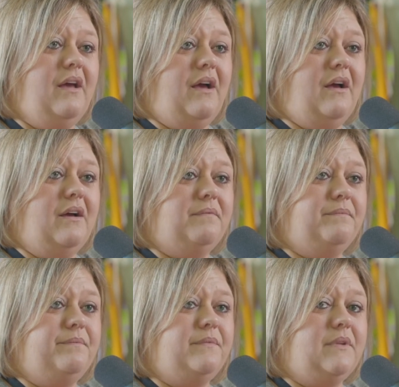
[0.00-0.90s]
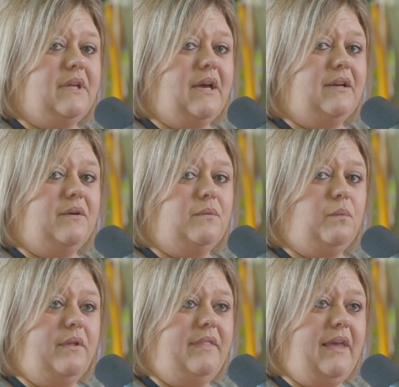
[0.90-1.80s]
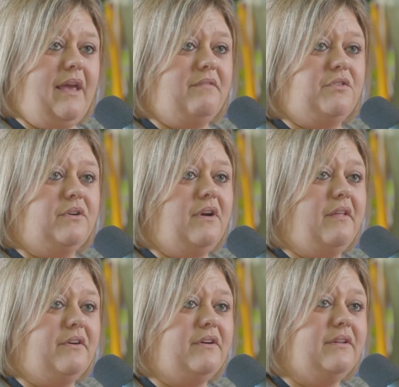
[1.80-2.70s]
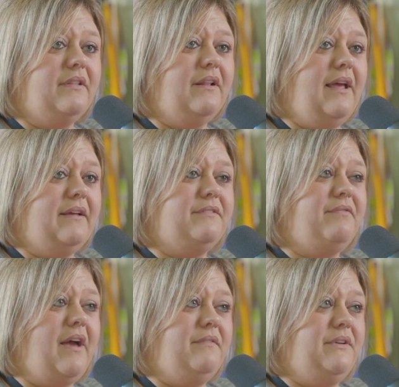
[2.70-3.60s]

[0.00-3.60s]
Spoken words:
Kind of one thing after another. And the last 5